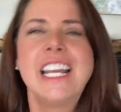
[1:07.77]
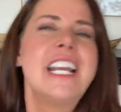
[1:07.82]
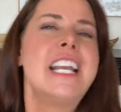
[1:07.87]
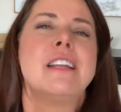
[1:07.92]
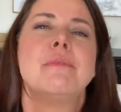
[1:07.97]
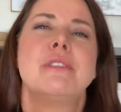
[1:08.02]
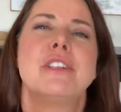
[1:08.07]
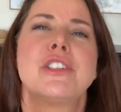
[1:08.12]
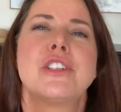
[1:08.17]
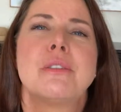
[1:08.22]

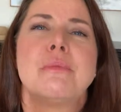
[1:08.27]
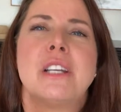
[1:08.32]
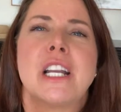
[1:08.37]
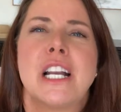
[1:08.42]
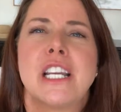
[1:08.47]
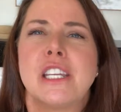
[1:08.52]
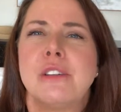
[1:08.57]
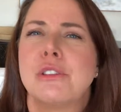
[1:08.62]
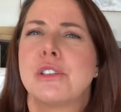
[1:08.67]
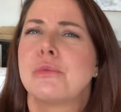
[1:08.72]
And Mr.
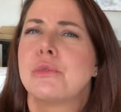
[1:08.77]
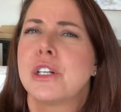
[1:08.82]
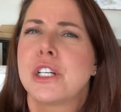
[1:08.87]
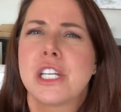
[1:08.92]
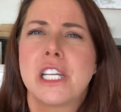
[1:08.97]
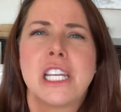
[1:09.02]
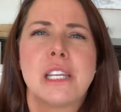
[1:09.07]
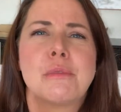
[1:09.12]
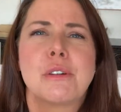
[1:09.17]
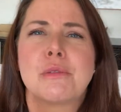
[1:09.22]
Miyagi was
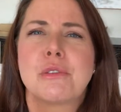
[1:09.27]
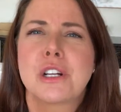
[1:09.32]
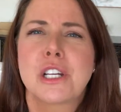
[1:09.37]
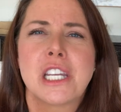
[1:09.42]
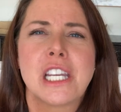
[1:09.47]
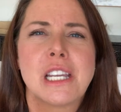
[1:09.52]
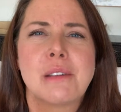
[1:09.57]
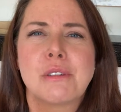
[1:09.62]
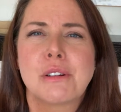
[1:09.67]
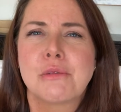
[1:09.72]
working him and
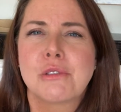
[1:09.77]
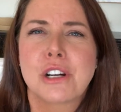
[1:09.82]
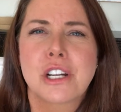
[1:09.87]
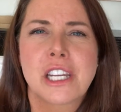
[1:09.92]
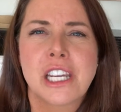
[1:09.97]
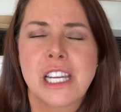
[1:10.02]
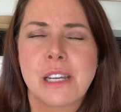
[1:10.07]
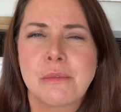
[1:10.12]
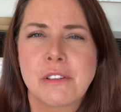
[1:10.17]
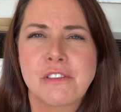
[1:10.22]
working him and
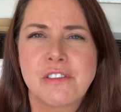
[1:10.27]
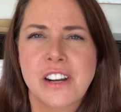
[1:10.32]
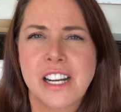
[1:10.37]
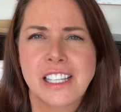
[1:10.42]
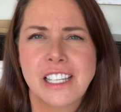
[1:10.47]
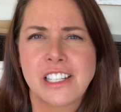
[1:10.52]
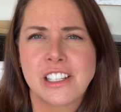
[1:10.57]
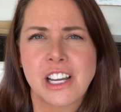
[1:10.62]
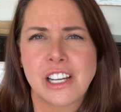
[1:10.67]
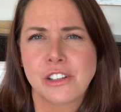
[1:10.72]
working him, and
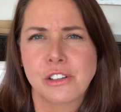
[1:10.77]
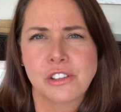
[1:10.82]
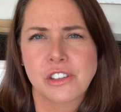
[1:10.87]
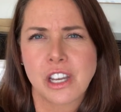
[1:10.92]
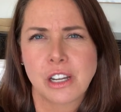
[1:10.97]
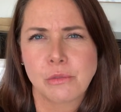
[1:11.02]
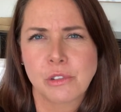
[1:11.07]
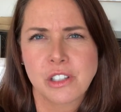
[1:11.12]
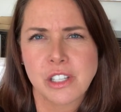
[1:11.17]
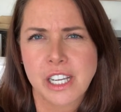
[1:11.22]
finally
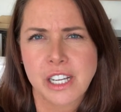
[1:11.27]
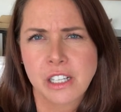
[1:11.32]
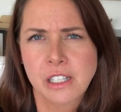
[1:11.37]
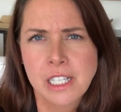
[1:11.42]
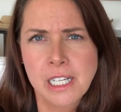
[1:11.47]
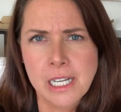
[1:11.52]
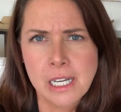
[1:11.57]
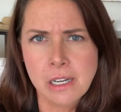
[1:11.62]
Daniel-san was like,